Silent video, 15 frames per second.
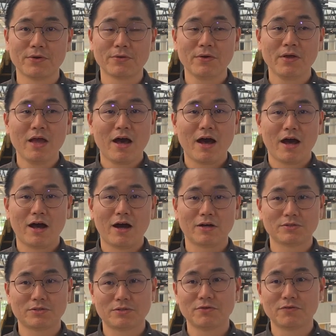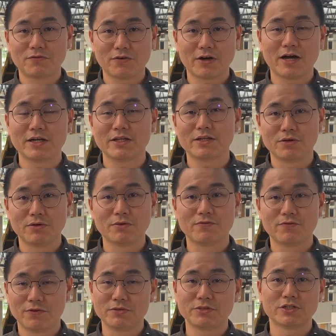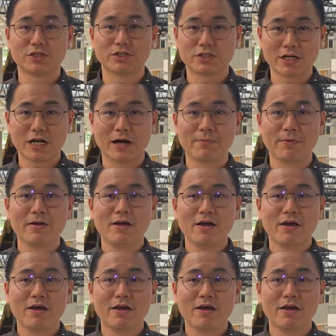you to find your future job